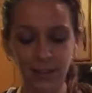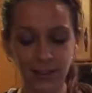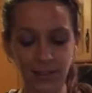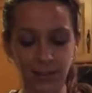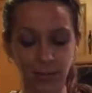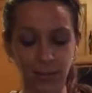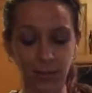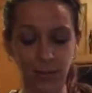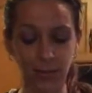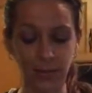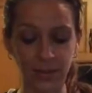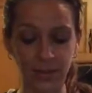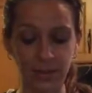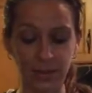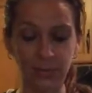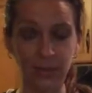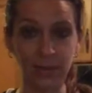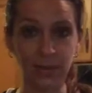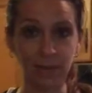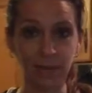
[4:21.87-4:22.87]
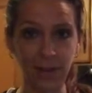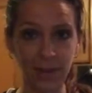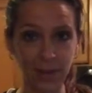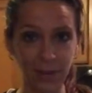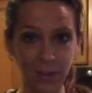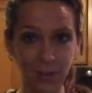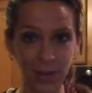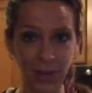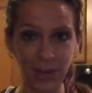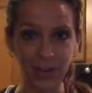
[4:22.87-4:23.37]
So this is what the
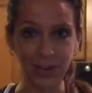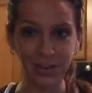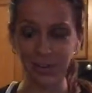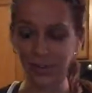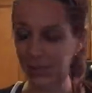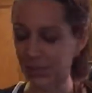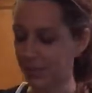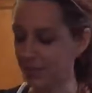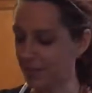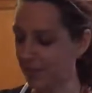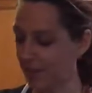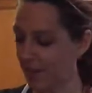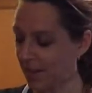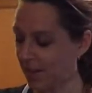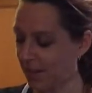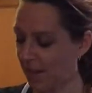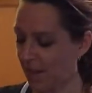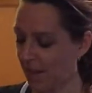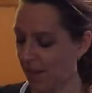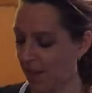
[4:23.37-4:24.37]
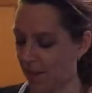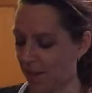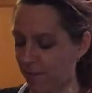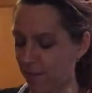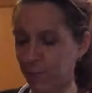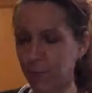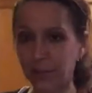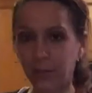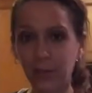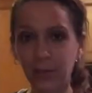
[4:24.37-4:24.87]
final product looks like.
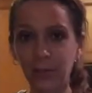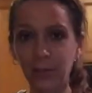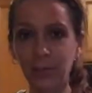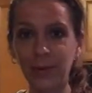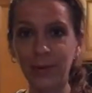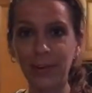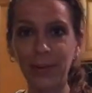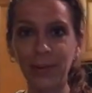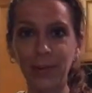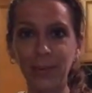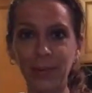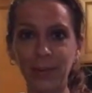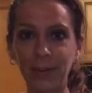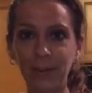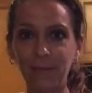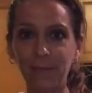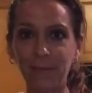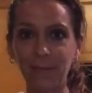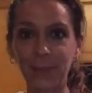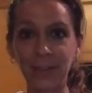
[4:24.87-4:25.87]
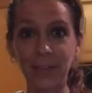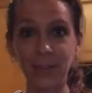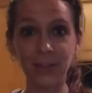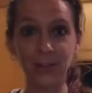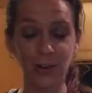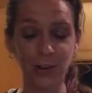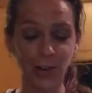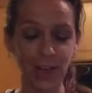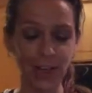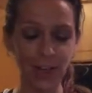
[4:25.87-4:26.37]
I've put a little bit on a plate for me to
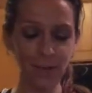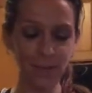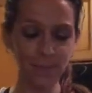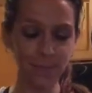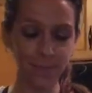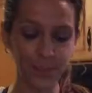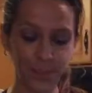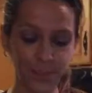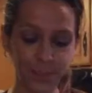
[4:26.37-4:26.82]
try.